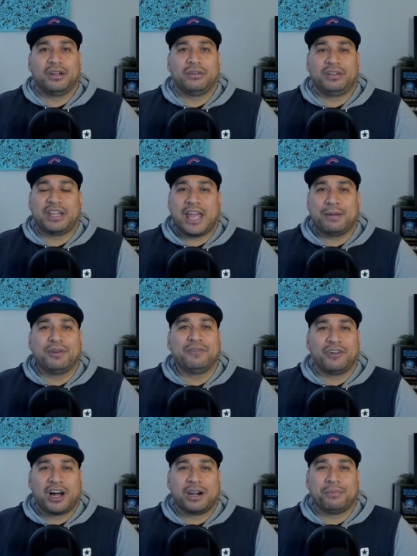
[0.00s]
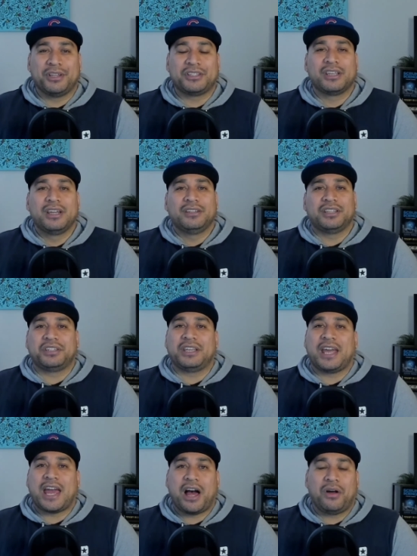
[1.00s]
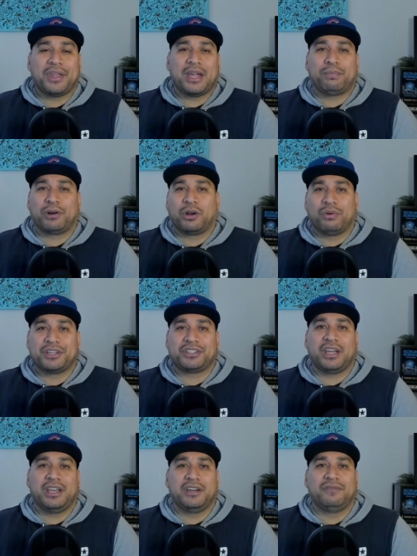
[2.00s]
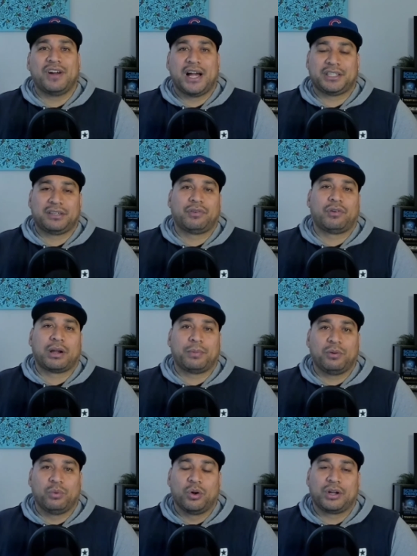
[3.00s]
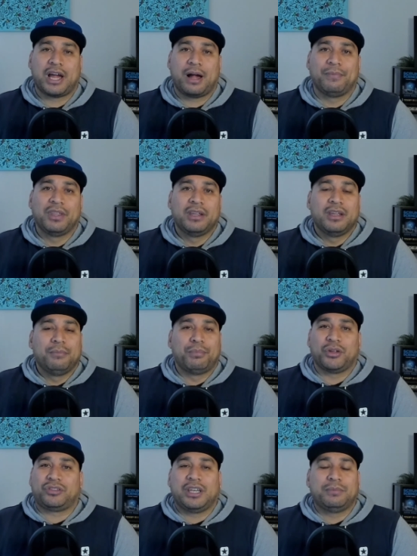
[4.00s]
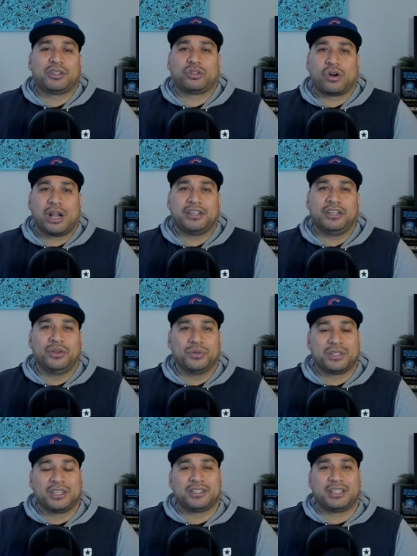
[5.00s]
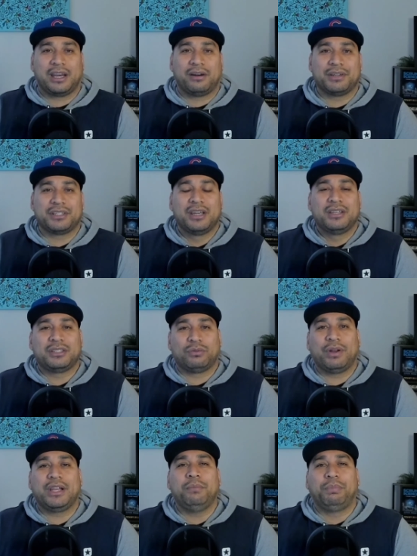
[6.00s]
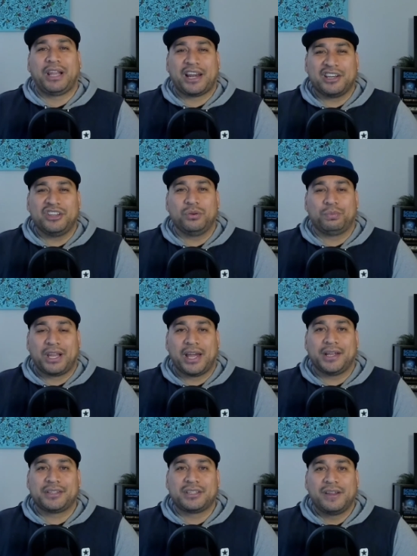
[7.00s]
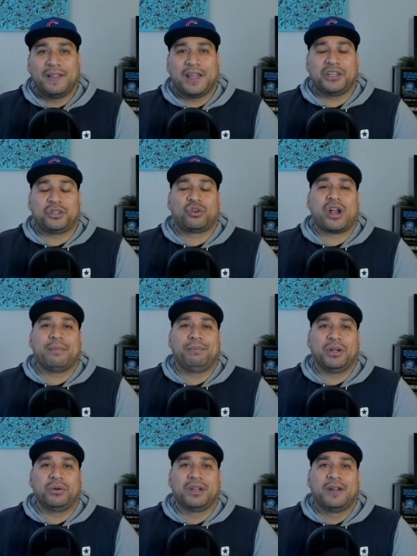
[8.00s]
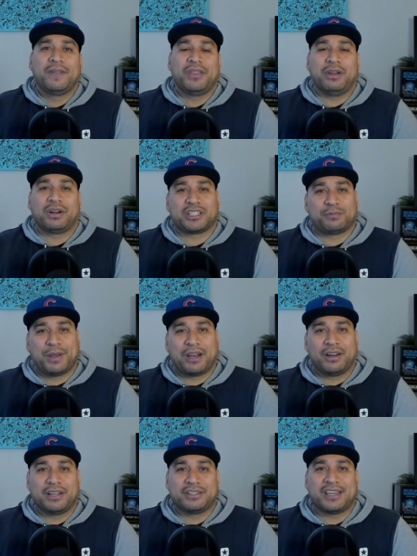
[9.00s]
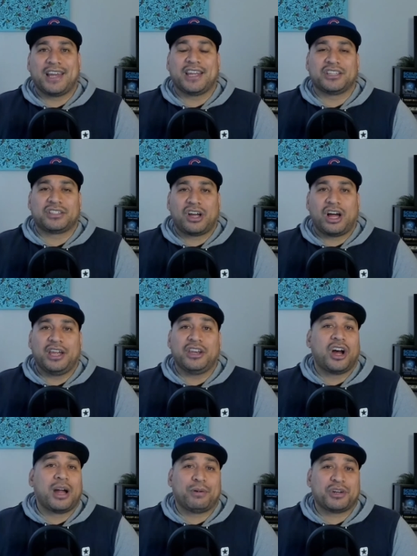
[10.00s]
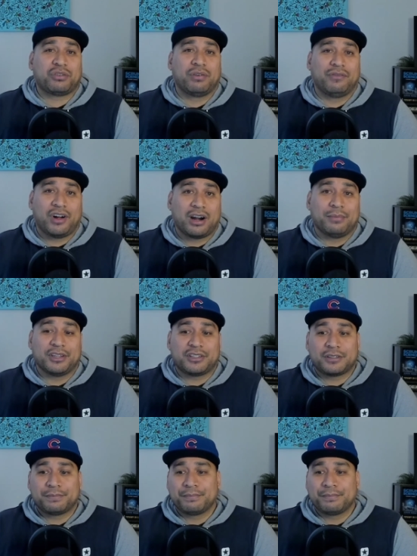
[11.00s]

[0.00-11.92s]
game environments to see how they progress in advance of a Rugby World Cup. Both teams are trying to use this series to really blood in new players and to try and build their experience in high-pressure environments.